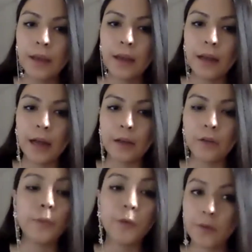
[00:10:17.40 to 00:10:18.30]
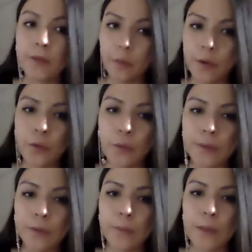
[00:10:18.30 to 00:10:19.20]
because obviously they're the one who
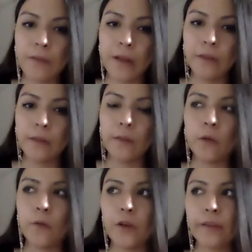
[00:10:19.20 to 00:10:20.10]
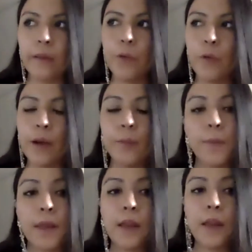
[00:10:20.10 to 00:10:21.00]
wants to speak first. So for example, when I'm
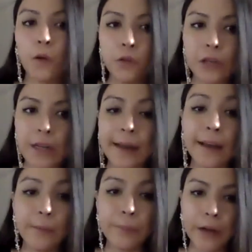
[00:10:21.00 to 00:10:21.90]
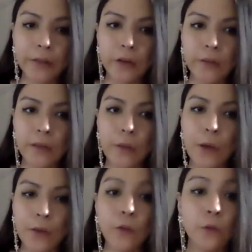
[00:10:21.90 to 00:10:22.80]
speaking in OG, I have partners that
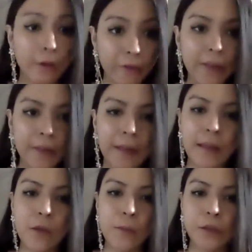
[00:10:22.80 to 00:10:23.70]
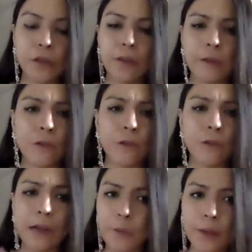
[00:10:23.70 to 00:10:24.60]
want to do the first thing that you mentioned, that
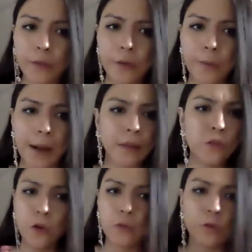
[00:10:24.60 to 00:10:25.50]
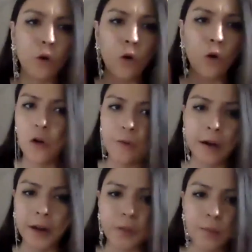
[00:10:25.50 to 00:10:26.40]
really want to sort of like talk through all of the
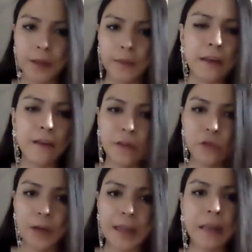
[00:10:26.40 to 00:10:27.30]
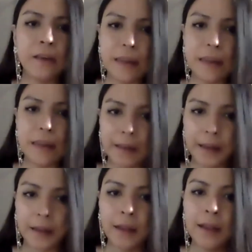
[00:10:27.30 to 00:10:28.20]
arguments individually in
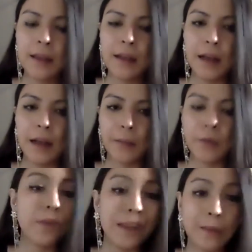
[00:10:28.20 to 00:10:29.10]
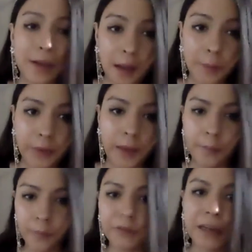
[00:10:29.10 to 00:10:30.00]
detail, because that's what helps
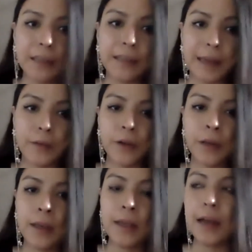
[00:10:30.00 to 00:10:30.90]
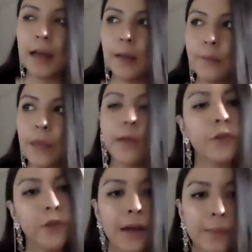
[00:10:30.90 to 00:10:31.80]
them write it down. I've
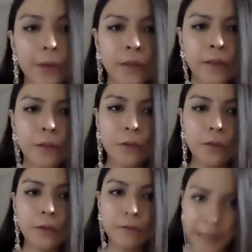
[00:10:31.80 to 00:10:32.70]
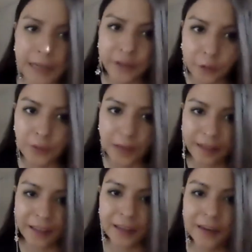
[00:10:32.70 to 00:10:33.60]
also had partners who really don't
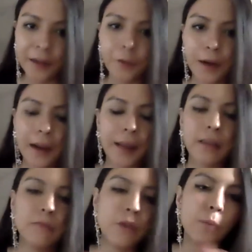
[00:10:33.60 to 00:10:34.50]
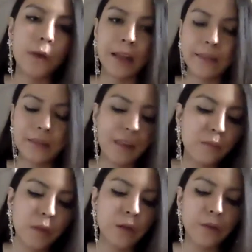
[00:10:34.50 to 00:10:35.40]
like that and who are like, nope, at
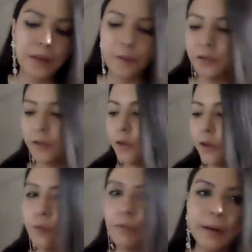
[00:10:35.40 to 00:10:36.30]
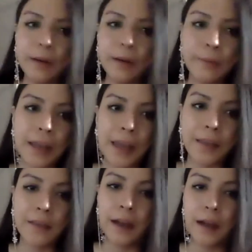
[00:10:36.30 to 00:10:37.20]
10 minutes, I would just go write my
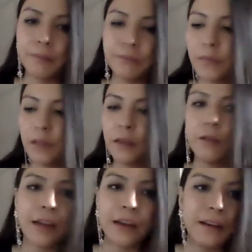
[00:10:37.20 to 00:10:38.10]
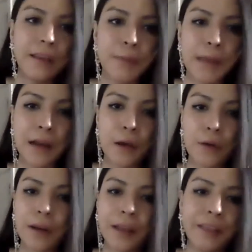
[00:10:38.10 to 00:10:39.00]
case. You can leave me
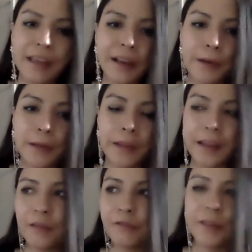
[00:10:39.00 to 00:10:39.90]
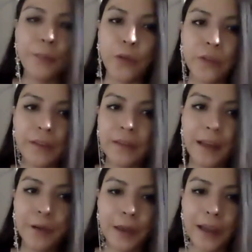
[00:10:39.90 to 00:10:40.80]
alone and think about like responses.
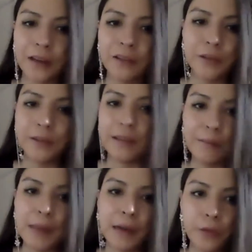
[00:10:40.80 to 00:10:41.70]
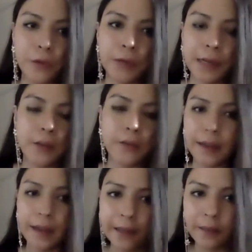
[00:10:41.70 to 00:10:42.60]
I don't care, just leave me alone to write, because
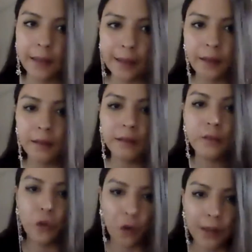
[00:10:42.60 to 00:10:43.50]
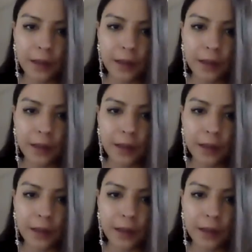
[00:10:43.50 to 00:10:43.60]
I can't like talk